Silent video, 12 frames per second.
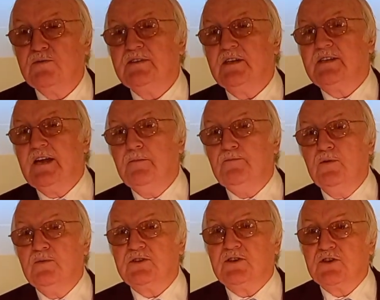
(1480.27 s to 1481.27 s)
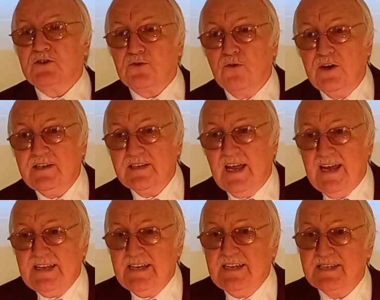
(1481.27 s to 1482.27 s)
when the temple was destroyed in
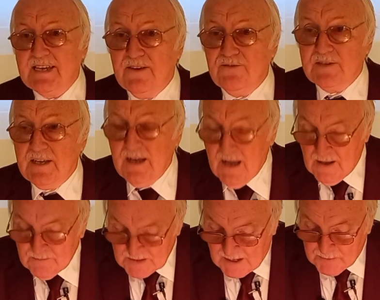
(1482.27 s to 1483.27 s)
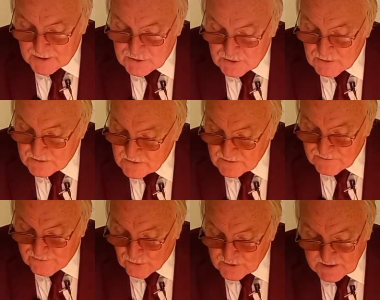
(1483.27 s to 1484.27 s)
AD 70, about
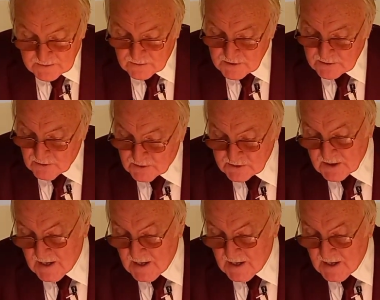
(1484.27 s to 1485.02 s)
240 of those laws